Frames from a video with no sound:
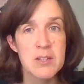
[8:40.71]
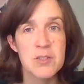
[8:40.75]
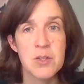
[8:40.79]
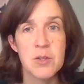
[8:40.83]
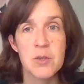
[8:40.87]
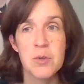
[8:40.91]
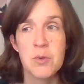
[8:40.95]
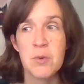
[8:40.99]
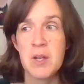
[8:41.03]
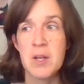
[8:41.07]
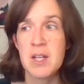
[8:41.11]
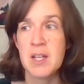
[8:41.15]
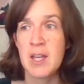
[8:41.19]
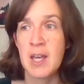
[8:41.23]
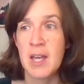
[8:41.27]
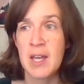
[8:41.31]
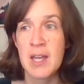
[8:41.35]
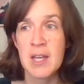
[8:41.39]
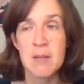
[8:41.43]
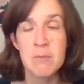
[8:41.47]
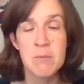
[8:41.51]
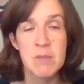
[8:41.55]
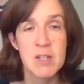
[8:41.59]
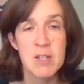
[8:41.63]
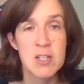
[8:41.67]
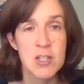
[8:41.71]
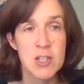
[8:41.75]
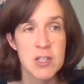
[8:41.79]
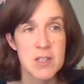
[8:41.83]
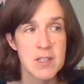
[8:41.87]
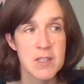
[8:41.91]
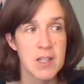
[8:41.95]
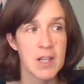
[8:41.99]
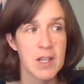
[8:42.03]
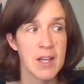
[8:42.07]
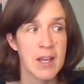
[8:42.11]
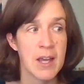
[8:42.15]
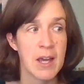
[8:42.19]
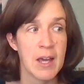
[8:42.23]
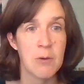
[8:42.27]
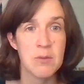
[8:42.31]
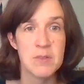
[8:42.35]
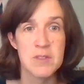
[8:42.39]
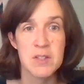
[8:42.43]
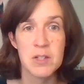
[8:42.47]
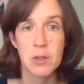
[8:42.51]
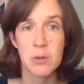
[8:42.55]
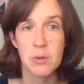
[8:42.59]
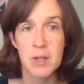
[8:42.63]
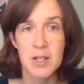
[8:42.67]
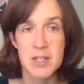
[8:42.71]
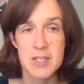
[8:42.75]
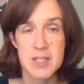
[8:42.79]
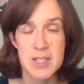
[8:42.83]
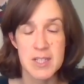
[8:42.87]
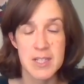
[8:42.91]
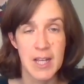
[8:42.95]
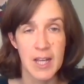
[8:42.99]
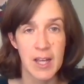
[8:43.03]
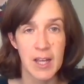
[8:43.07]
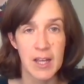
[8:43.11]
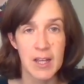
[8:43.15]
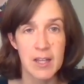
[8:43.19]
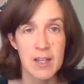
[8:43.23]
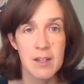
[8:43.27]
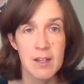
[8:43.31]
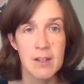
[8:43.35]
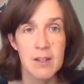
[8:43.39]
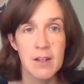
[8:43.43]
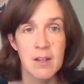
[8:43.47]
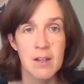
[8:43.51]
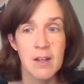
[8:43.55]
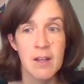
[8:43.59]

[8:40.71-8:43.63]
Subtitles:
So it can be just like, how's it going today?